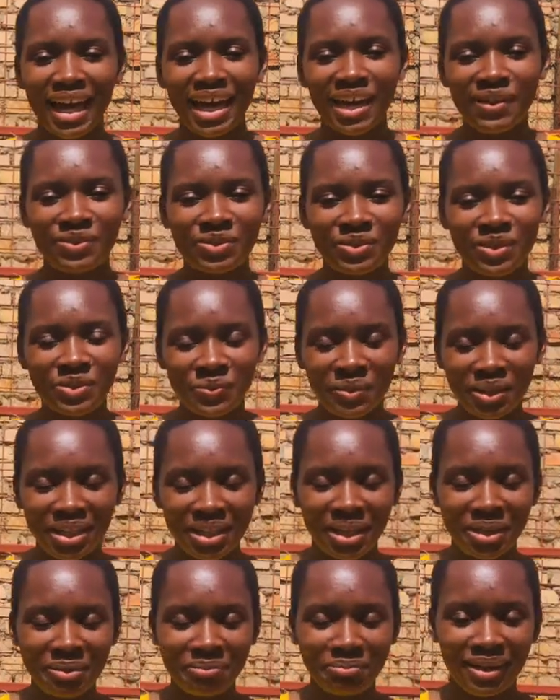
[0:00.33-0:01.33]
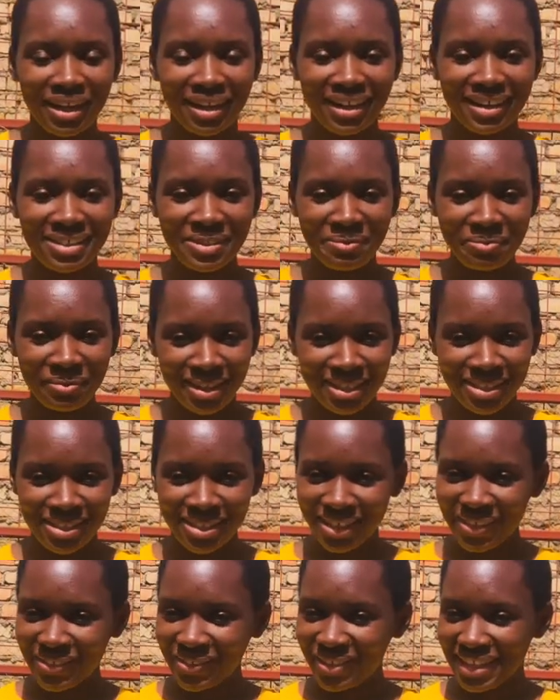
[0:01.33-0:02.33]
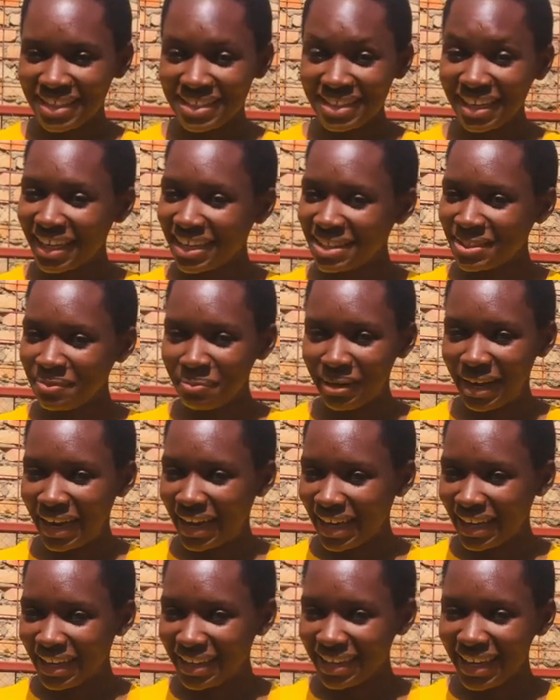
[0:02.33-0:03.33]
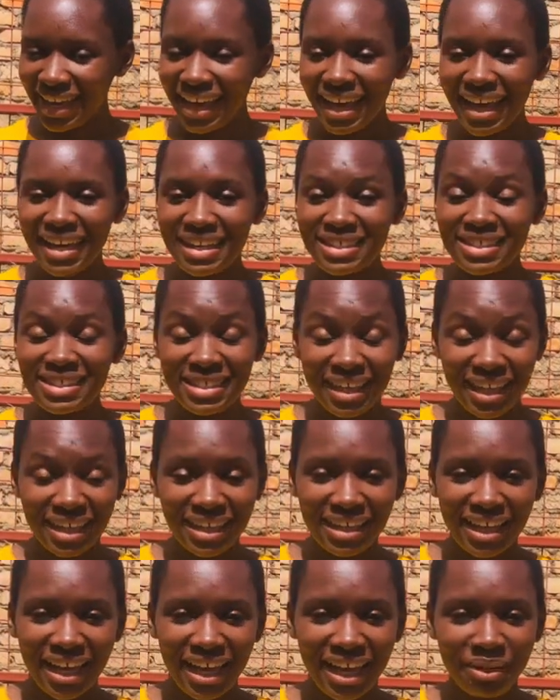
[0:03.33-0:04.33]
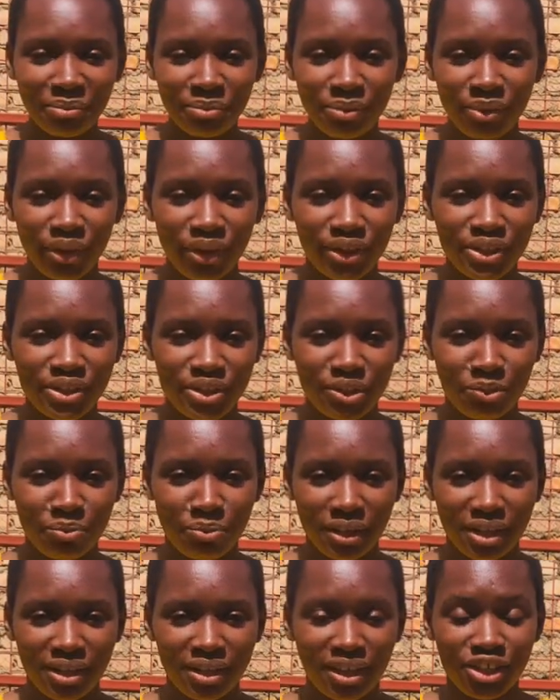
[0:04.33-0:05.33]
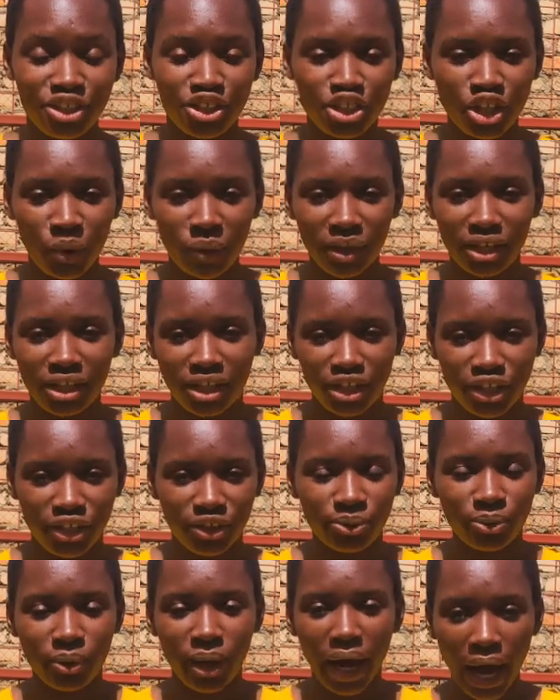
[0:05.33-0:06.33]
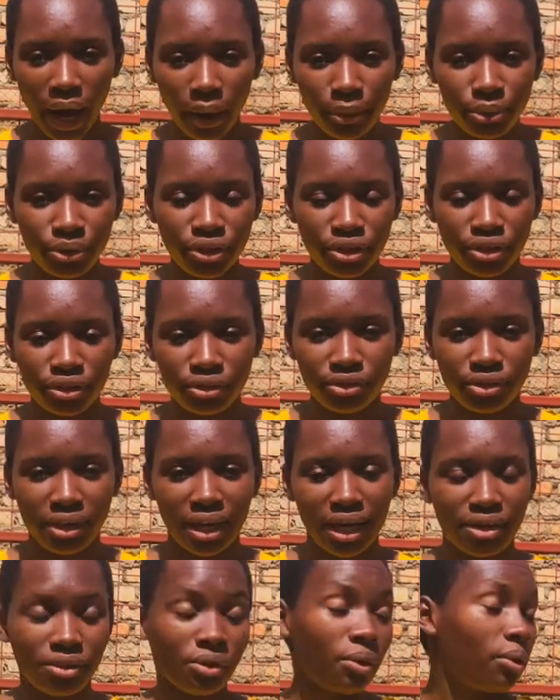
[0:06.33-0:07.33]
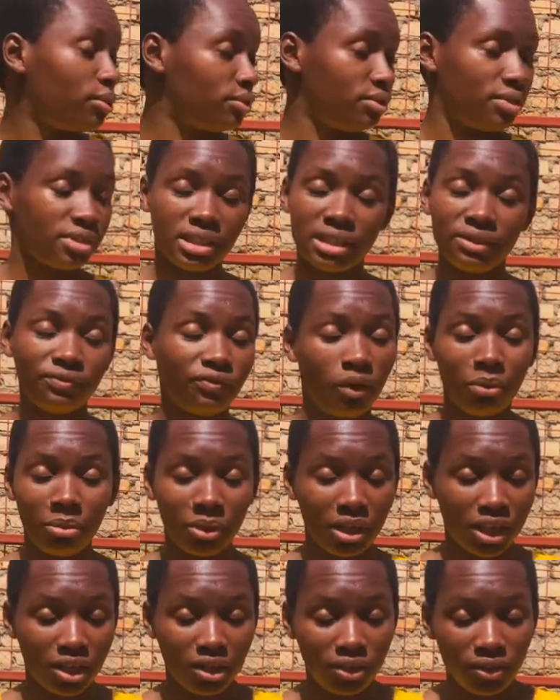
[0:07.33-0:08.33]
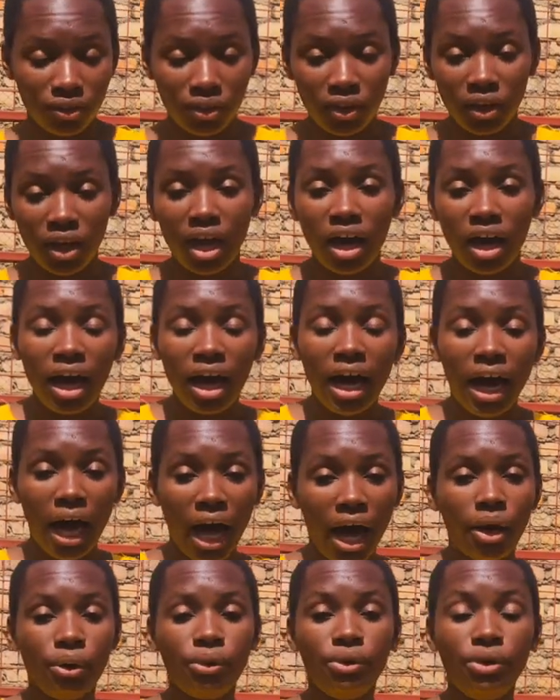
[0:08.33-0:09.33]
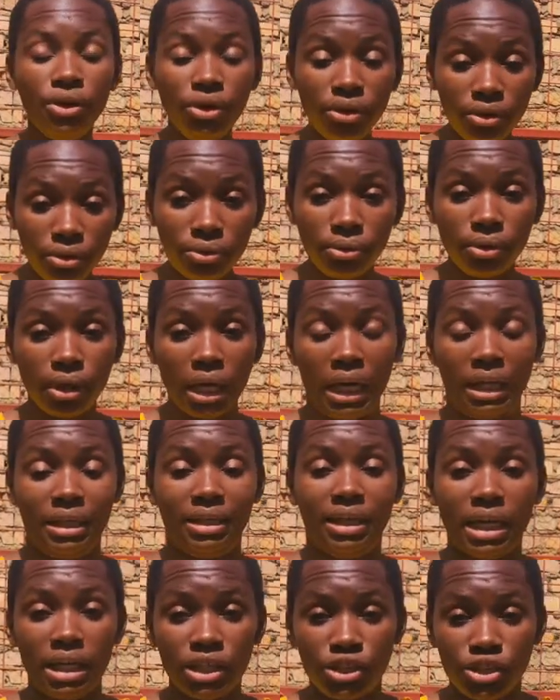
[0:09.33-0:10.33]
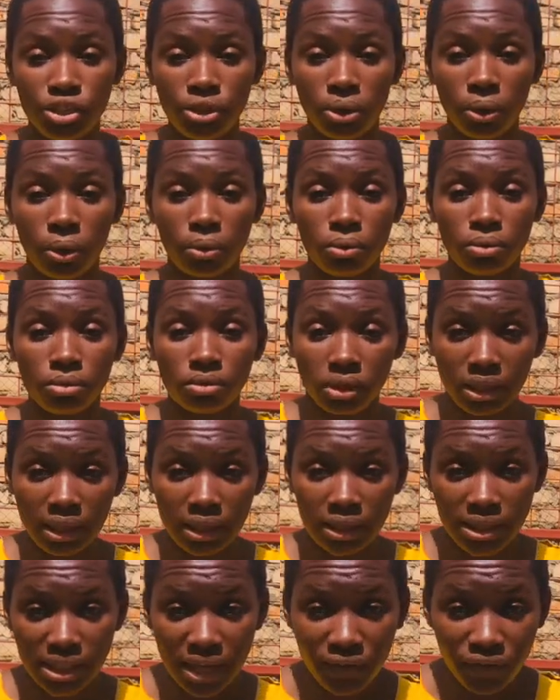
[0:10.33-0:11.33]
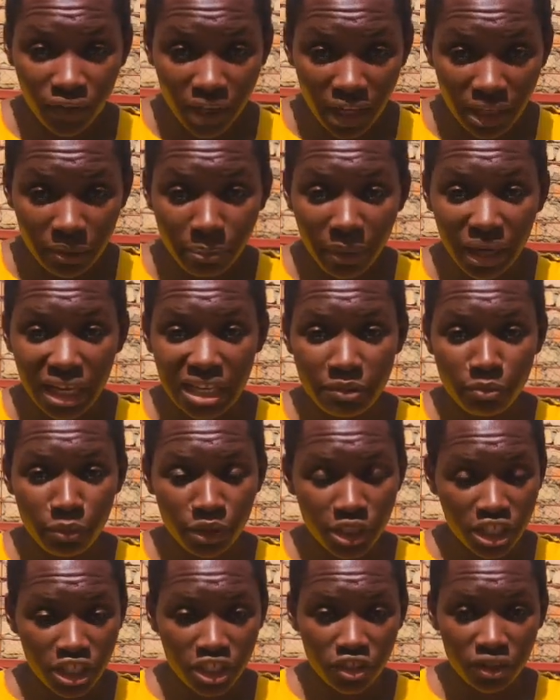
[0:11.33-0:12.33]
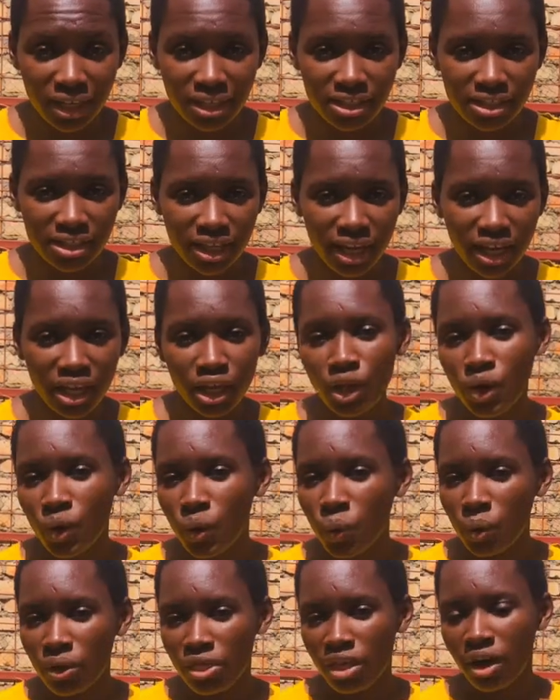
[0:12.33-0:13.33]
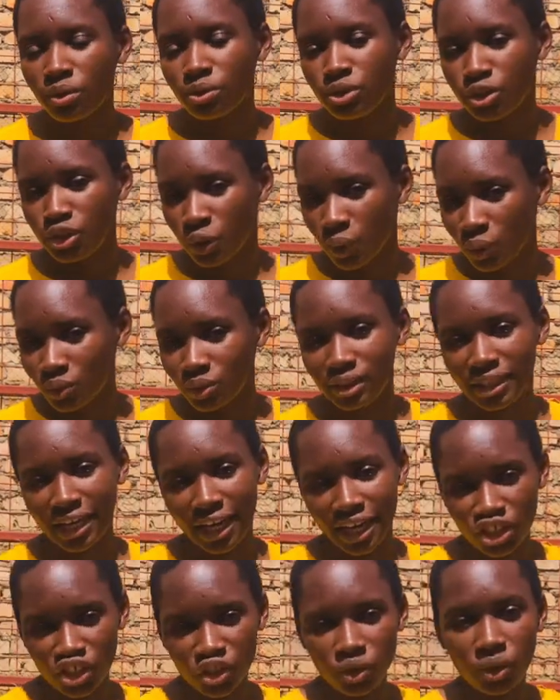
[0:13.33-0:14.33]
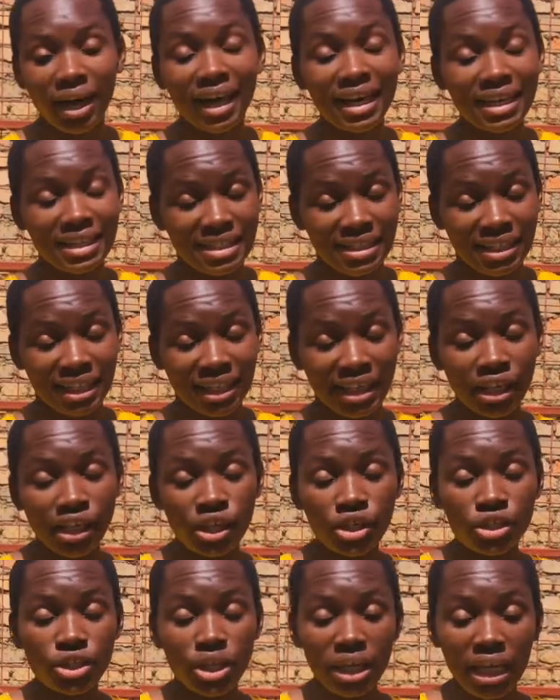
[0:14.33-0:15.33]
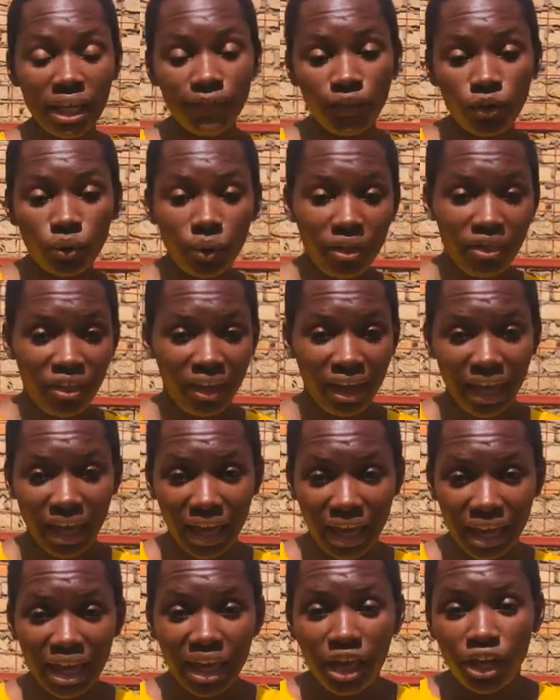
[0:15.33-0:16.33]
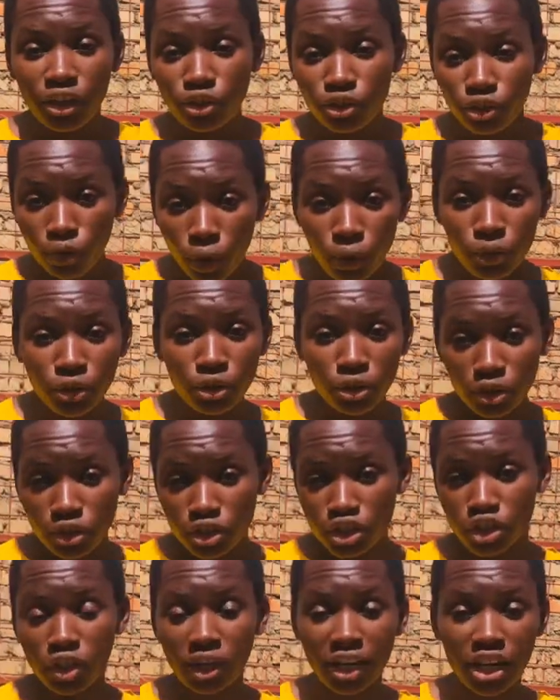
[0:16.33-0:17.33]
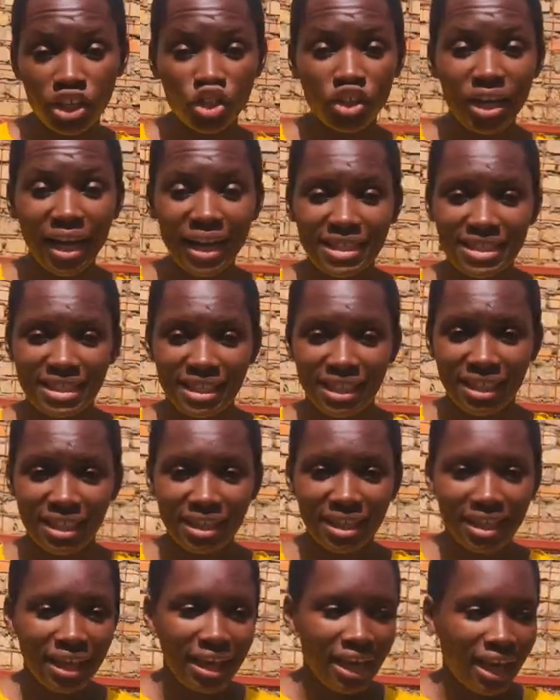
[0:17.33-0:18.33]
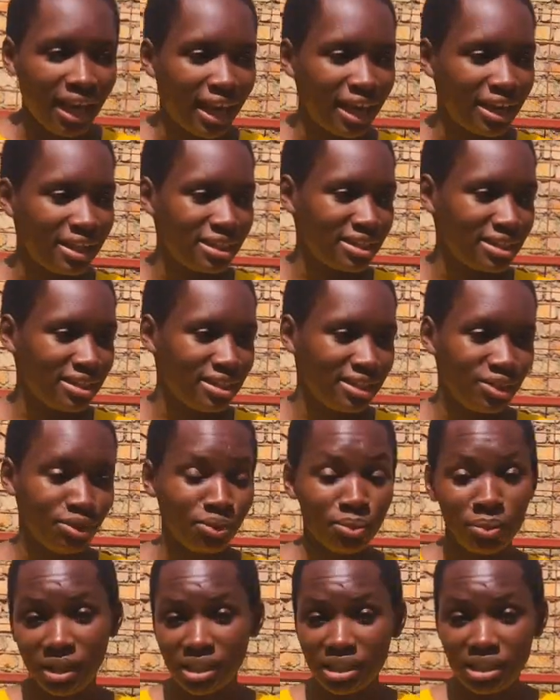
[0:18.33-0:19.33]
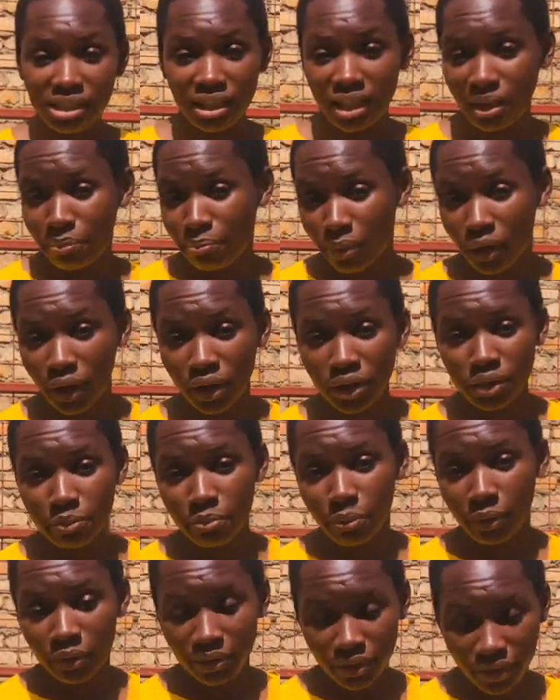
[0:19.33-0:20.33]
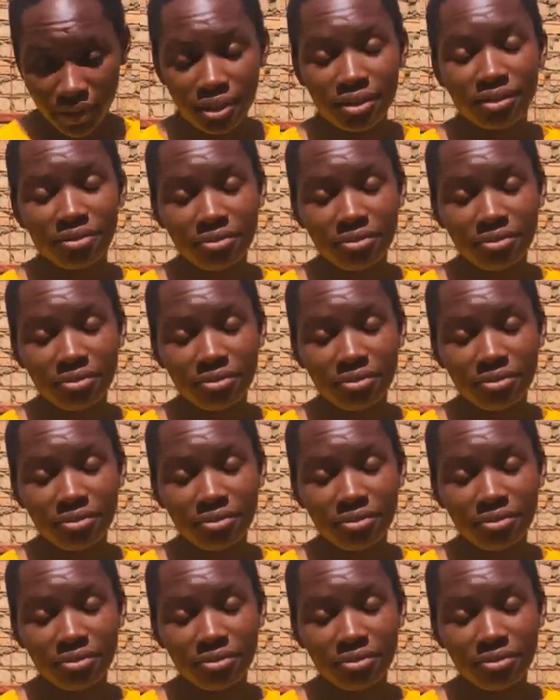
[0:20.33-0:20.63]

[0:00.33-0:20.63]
hi everyone welcome back to my channel that's Annet Maya today I am going to be uh, showing you how you can or just informing you how you can get your East African passport in Uganda without your national ID so if you are there you know you lost your national ID and you want a passport